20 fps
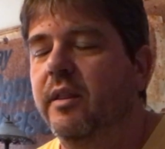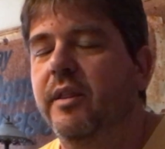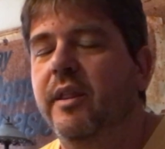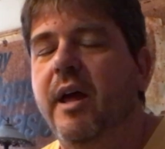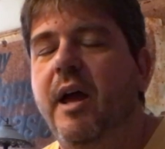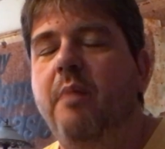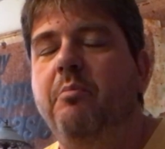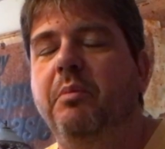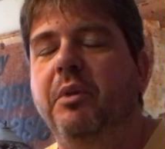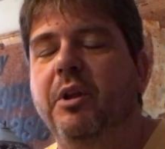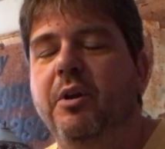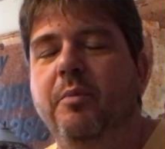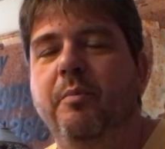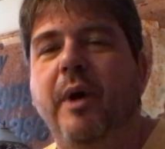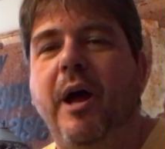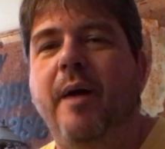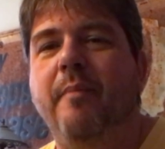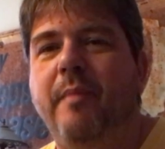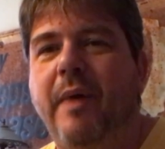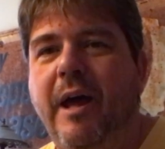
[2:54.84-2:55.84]
That blew
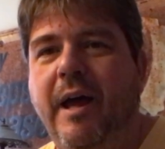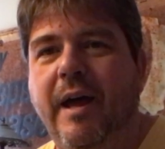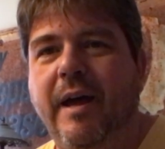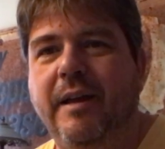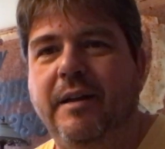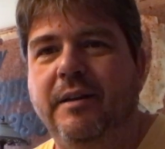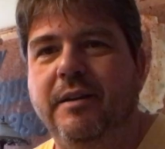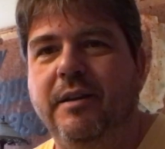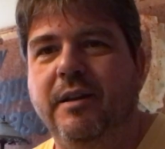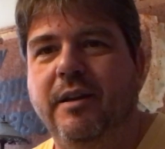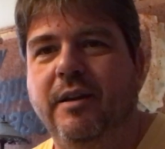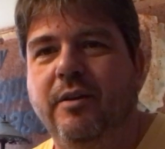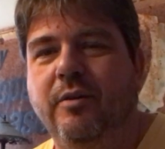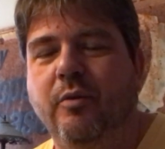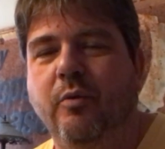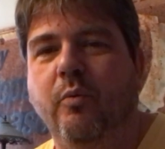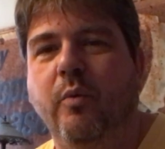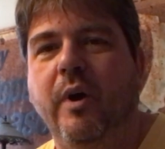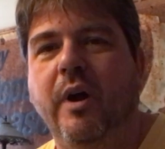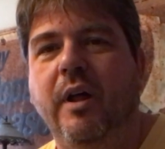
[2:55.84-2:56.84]
my mind.
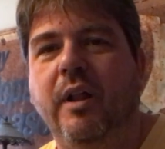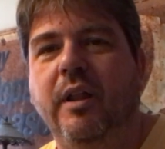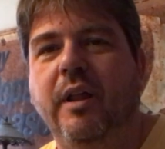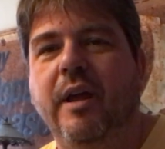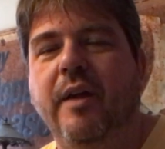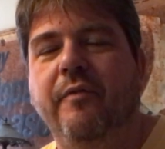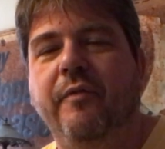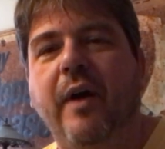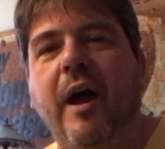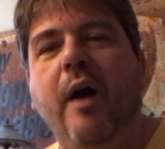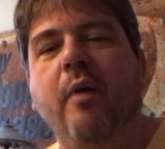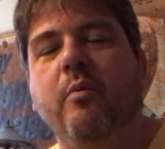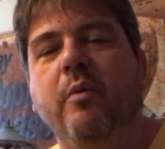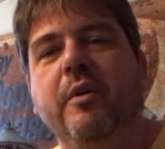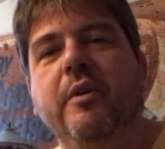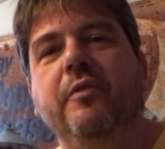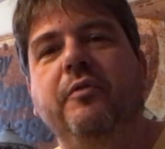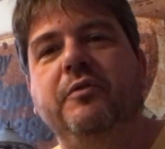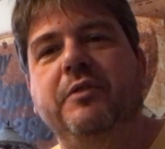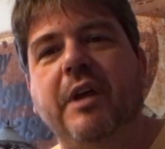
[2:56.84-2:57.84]
Well, if I
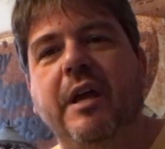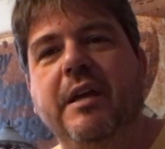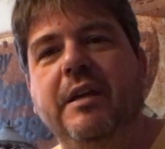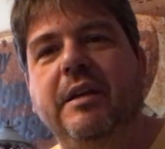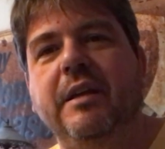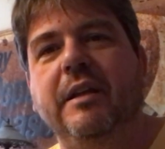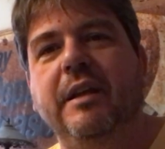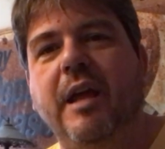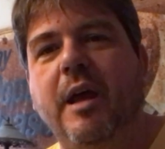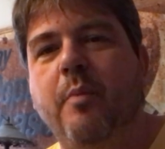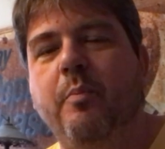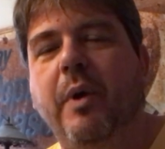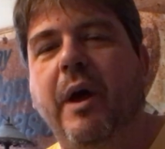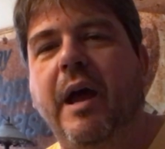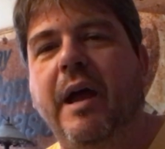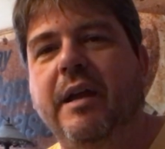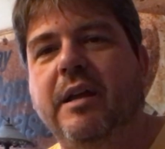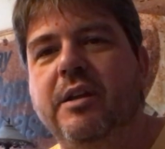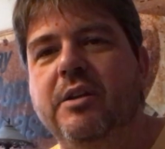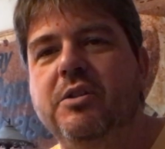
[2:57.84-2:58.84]
would have taken that
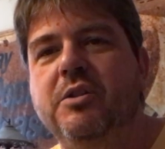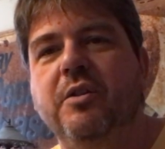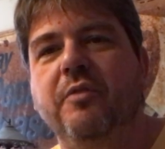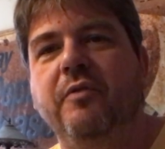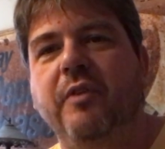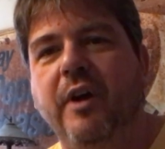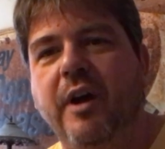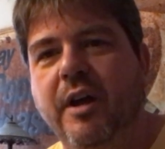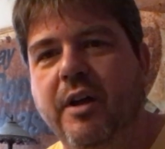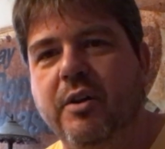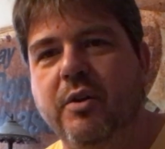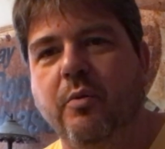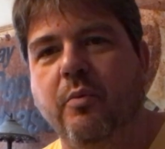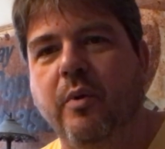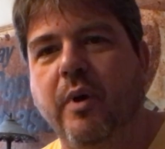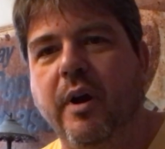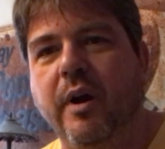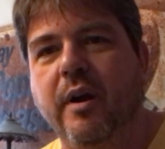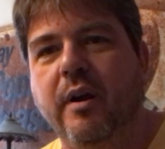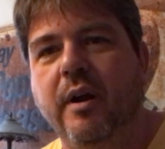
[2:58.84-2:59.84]
package of
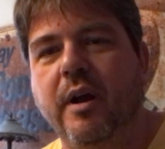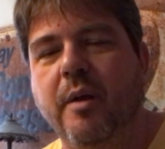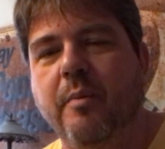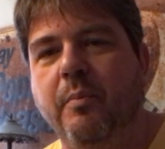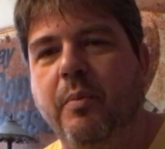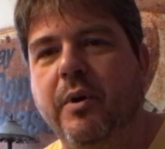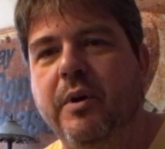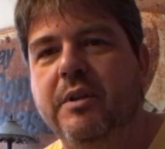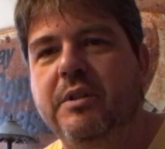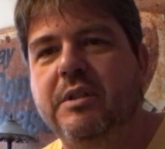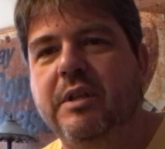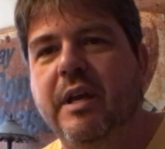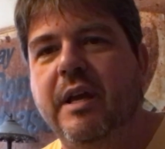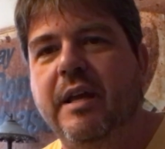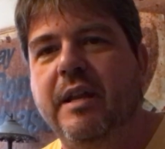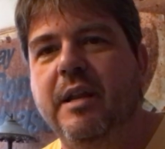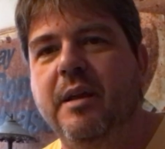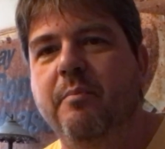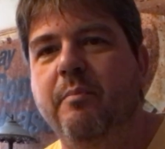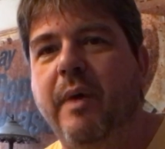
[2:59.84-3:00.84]
underwear and put
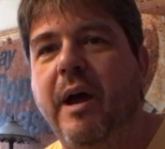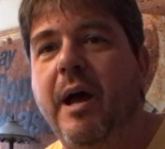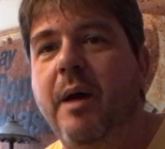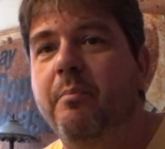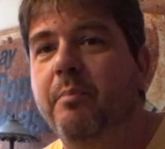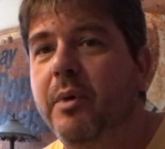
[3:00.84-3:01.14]
that in my